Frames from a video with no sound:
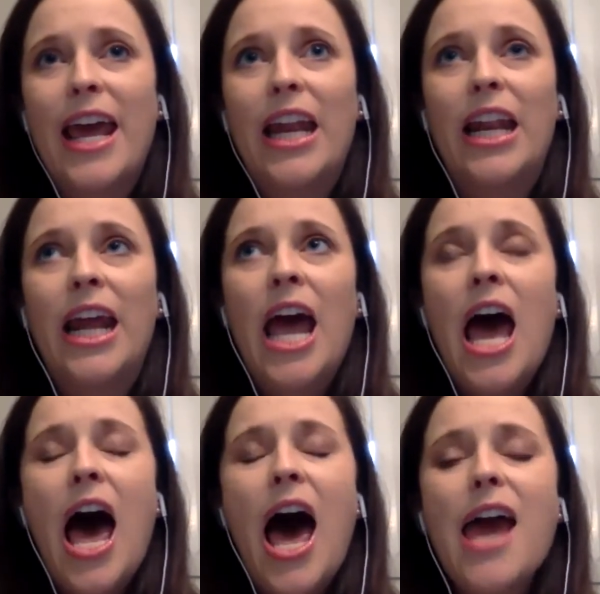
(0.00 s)
And
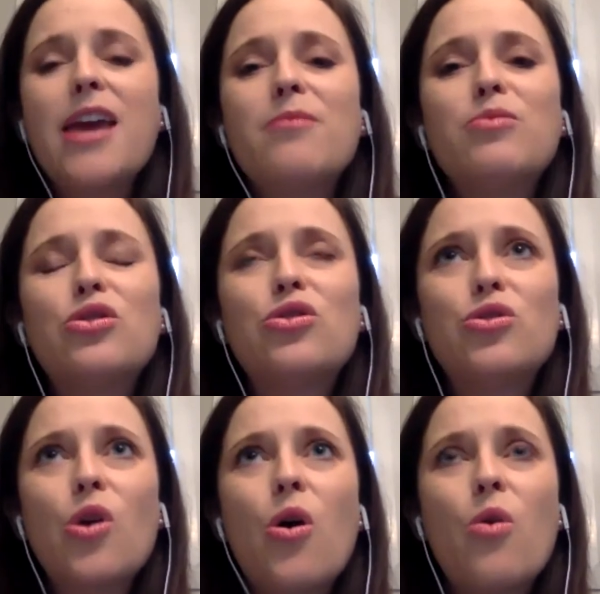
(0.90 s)
I am
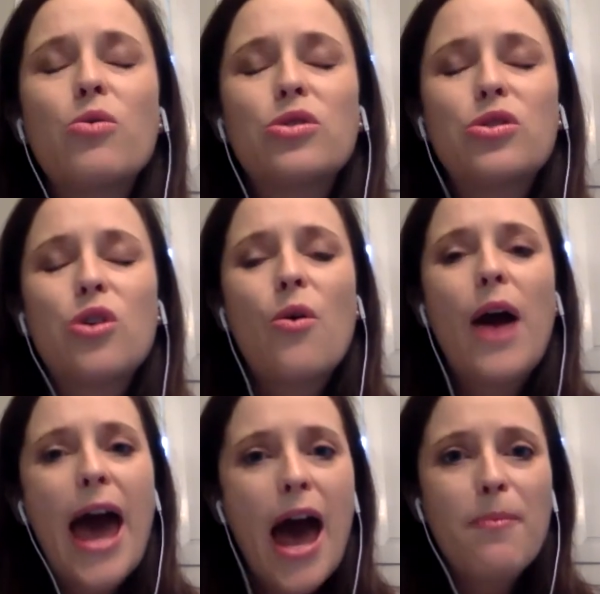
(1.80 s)
so, so
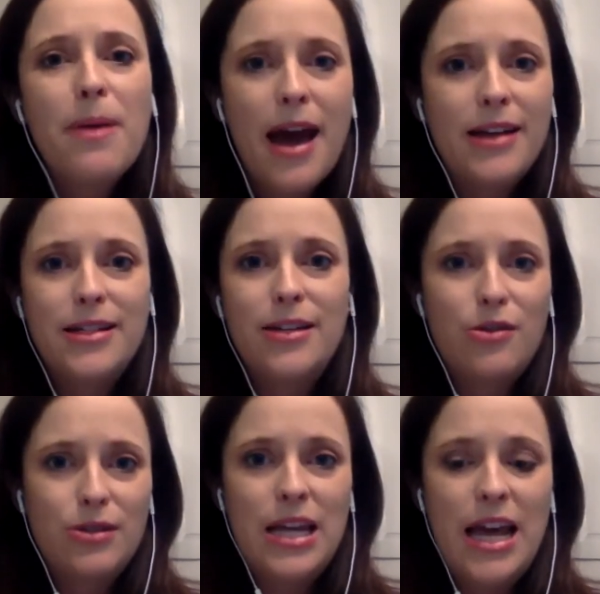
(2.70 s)
happy I did
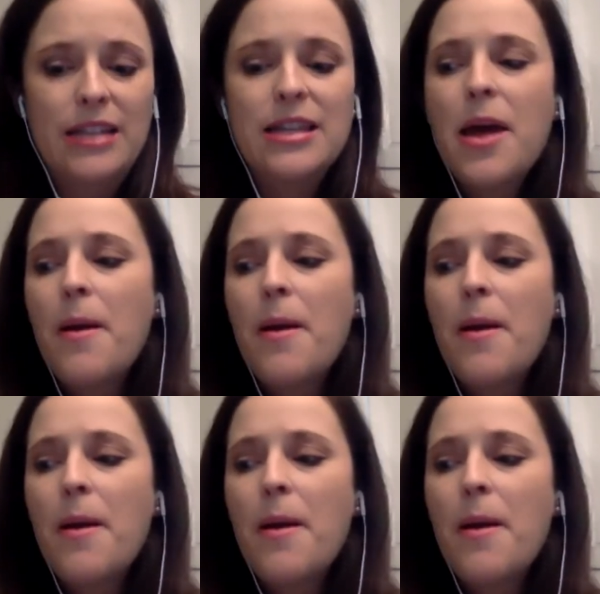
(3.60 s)
those things,